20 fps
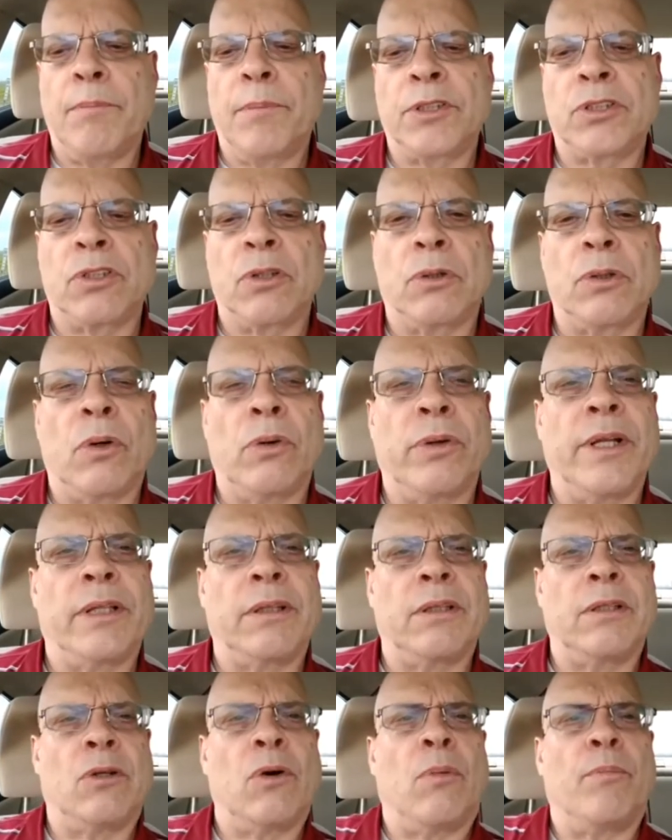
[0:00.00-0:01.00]
But so
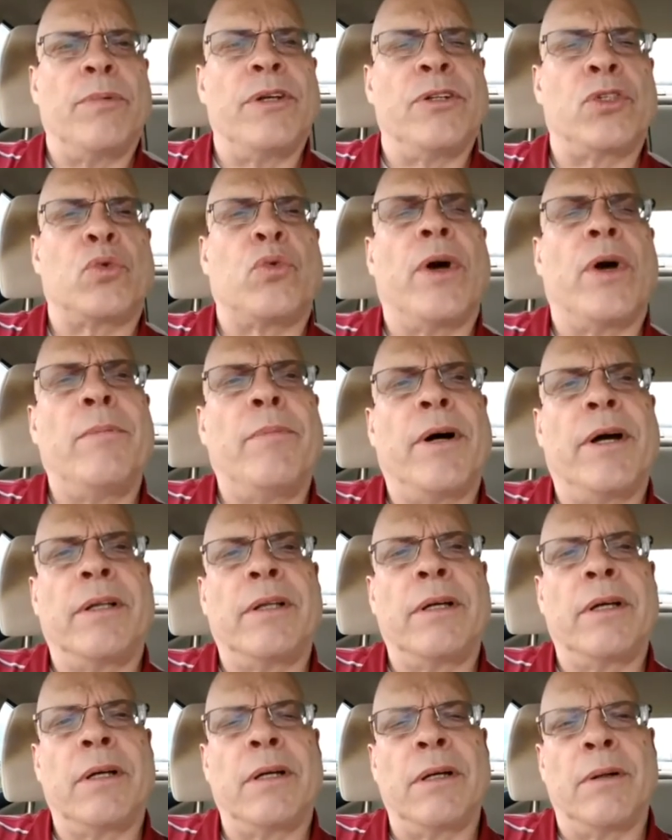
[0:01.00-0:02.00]
don't be swayed by
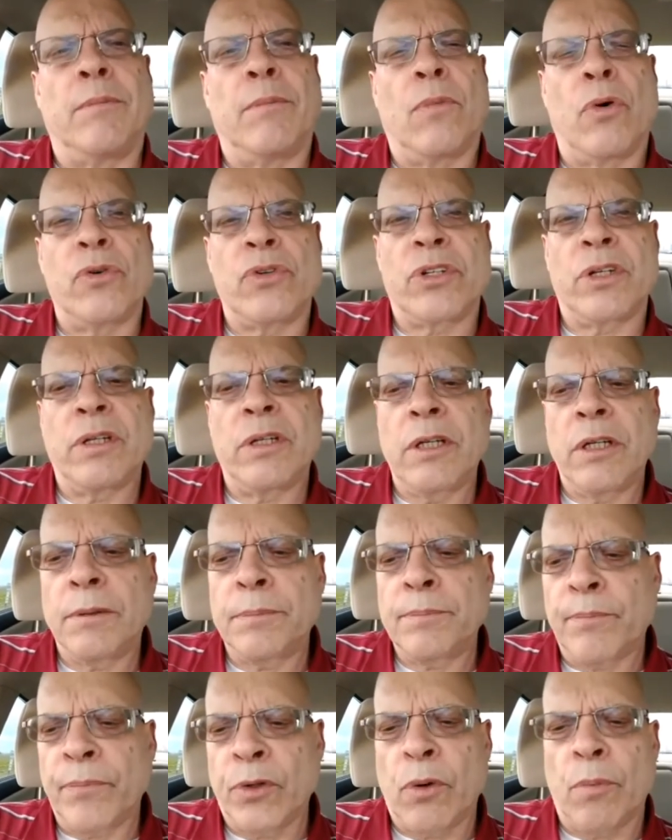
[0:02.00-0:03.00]
that emotionally.
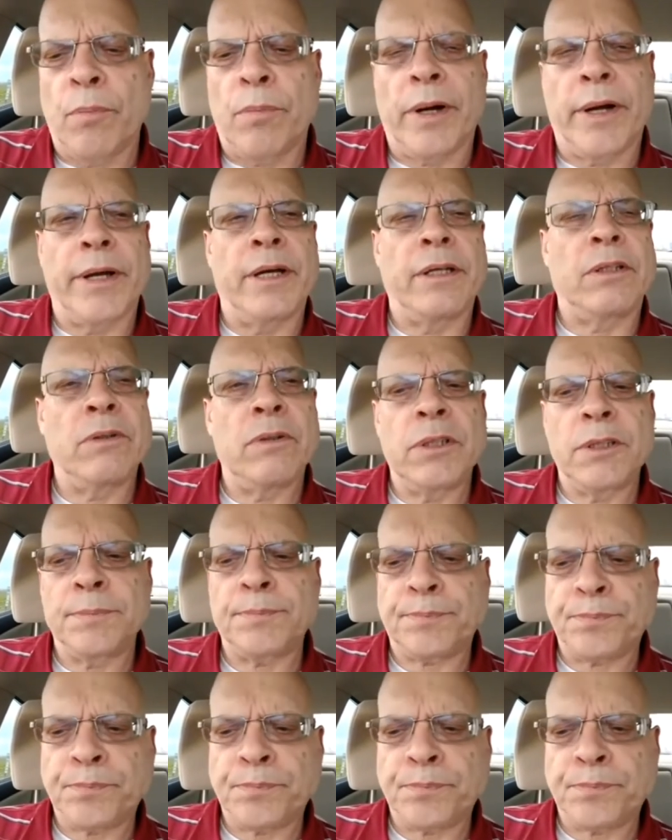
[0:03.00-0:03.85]
Don't buy into it.